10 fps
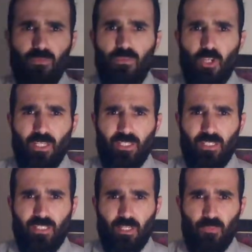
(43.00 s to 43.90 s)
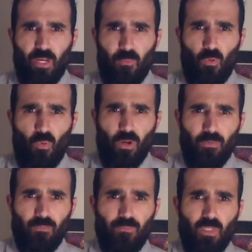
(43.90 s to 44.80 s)
Giant Size X-Men #1.
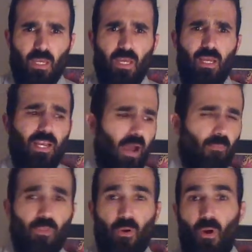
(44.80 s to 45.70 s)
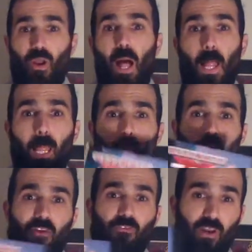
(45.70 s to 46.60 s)
Now, there are a
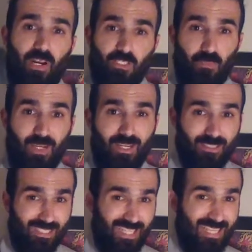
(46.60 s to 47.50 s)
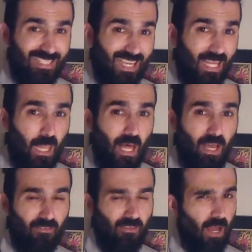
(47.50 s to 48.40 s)
lot of credits because this has a
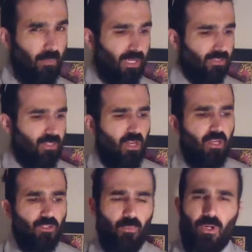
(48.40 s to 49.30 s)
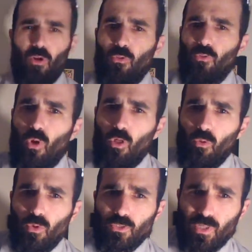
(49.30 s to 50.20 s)
lot of comics, so I'm going to go through all
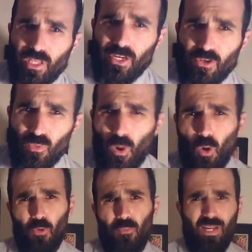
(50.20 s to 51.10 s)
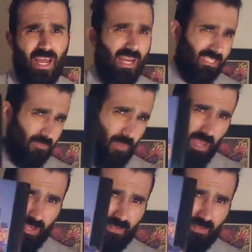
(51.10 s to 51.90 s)
the ones related to Ultimate X-Men.